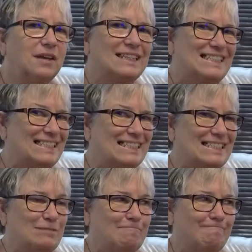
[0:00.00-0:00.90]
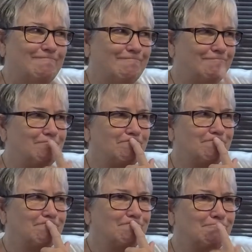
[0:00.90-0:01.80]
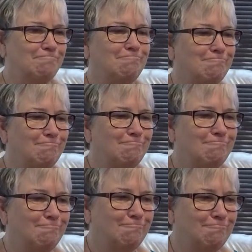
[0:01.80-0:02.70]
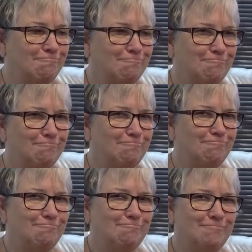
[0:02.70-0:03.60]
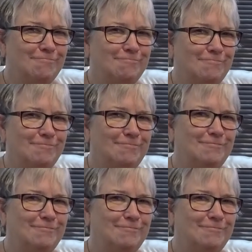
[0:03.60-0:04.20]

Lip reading: [no speech]